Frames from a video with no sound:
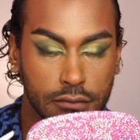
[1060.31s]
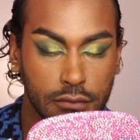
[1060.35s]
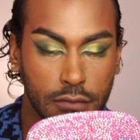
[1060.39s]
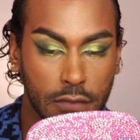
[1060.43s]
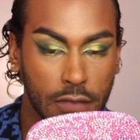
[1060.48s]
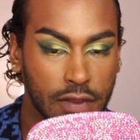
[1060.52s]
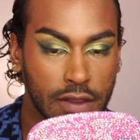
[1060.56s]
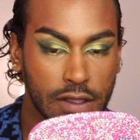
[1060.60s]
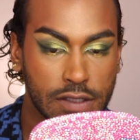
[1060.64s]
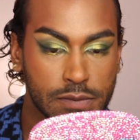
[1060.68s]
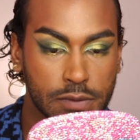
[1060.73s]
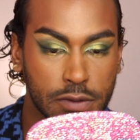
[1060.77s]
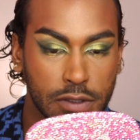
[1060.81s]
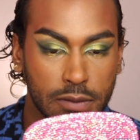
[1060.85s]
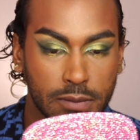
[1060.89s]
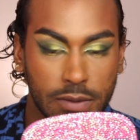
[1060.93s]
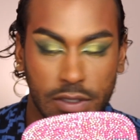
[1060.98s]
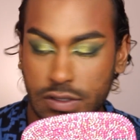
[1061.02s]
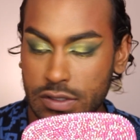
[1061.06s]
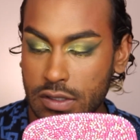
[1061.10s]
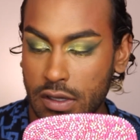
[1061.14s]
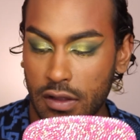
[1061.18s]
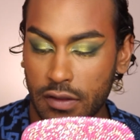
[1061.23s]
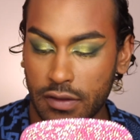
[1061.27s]
And that's pretty
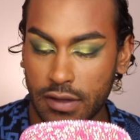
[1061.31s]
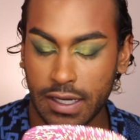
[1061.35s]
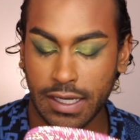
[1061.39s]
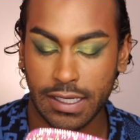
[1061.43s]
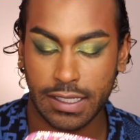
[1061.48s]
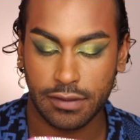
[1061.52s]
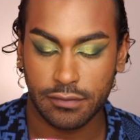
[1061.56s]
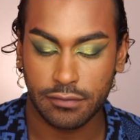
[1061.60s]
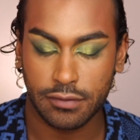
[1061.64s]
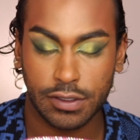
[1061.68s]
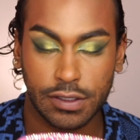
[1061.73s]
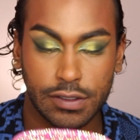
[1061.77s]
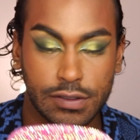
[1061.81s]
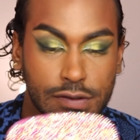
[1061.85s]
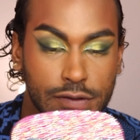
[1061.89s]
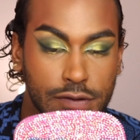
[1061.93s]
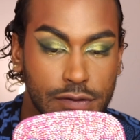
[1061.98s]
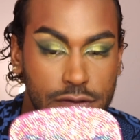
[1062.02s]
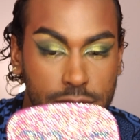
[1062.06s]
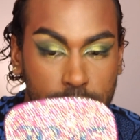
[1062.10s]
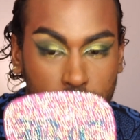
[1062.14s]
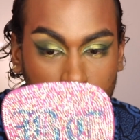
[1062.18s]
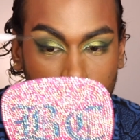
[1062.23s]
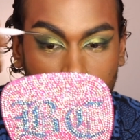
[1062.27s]
much all that I can really do
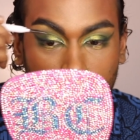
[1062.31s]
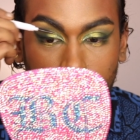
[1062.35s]
to my